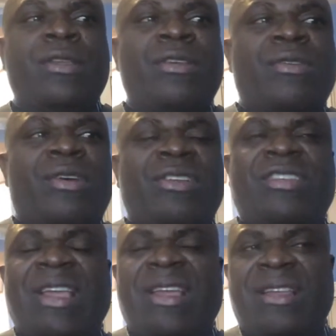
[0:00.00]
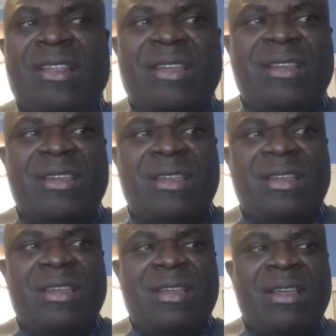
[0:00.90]
God said,
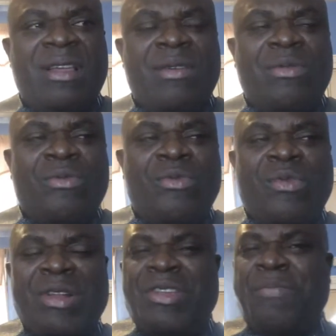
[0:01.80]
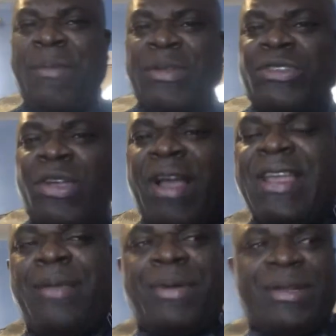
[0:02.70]
what are you people
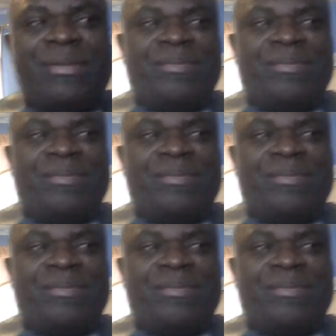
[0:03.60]
talking about?